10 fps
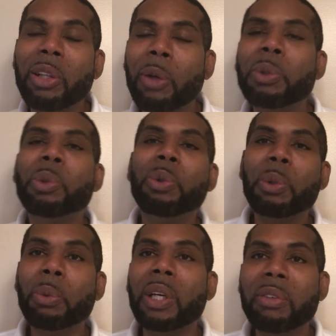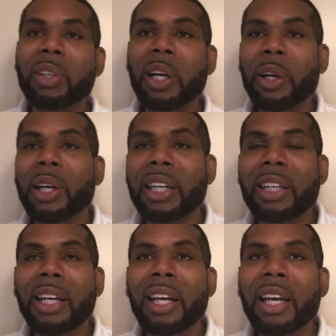Those who do the will of God.
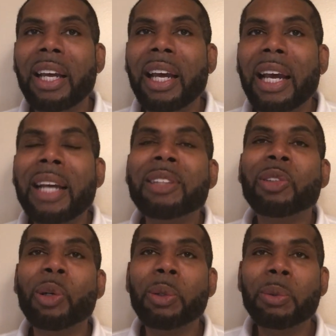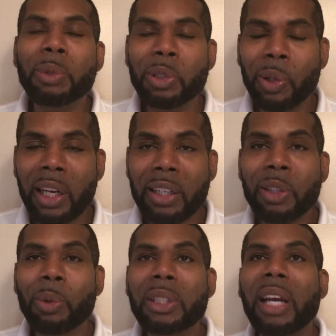And so what you got to
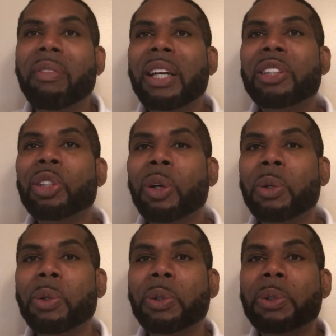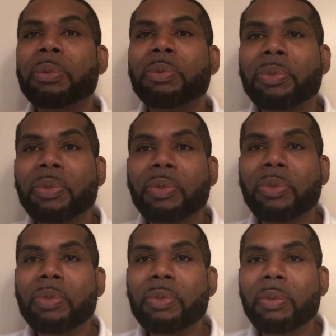do is have a circle.
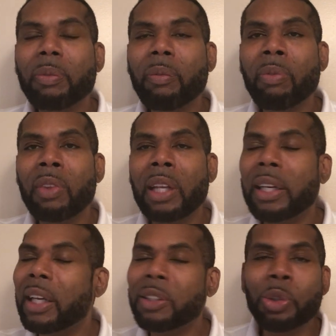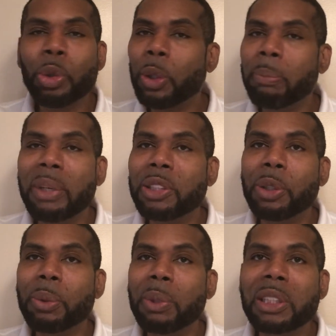It doesn't torment
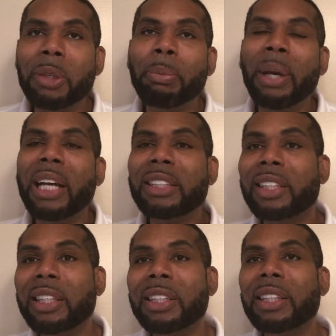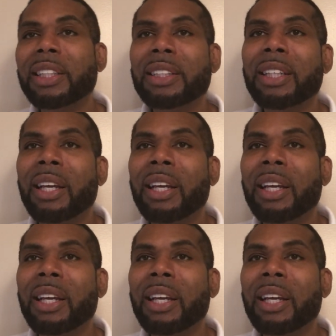you with your past sins.